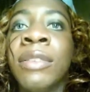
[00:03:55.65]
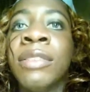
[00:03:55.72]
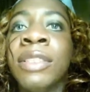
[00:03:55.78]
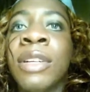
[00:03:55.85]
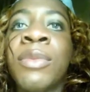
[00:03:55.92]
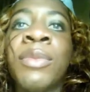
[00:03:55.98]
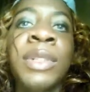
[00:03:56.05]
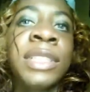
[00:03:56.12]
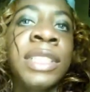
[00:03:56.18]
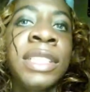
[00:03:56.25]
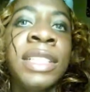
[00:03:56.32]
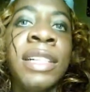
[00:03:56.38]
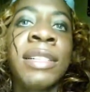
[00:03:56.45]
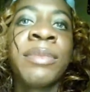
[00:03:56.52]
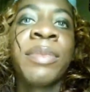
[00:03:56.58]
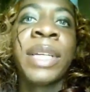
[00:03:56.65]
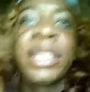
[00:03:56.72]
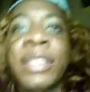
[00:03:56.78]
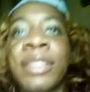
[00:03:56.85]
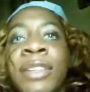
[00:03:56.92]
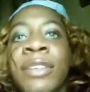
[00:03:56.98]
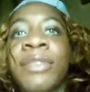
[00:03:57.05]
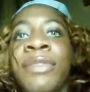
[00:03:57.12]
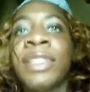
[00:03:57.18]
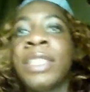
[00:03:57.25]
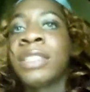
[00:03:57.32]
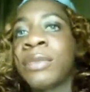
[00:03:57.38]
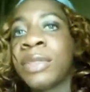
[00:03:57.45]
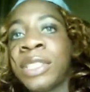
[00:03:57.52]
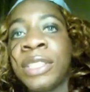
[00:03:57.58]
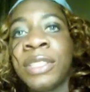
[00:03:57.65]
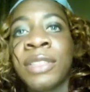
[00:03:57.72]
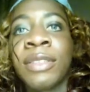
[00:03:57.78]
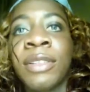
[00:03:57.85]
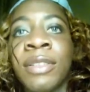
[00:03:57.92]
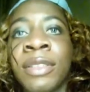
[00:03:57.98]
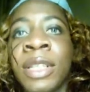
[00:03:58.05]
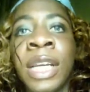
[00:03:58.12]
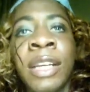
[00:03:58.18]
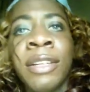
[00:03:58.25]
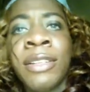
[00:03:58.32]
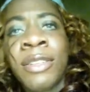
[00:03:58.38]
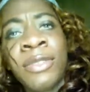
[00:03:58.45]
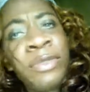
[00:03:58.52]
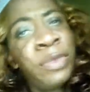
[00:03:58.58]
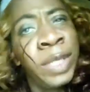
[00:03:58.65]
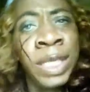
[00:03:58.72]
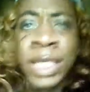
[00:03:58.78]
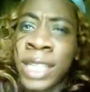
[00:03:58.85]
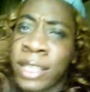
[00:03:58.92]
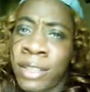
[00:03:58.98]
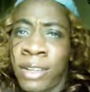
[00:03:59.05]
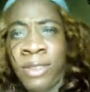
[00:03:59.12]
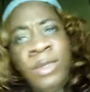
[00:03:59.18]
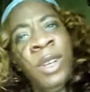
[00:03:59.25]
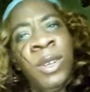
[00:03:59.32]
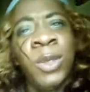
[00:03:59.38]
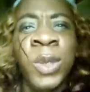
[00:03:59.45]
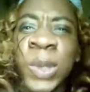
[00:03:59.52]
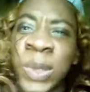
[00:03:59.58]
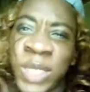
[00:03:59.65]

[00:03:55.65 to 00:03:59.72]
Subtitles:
You know, once she got back in her feelings, when she started, you know, feeling like her old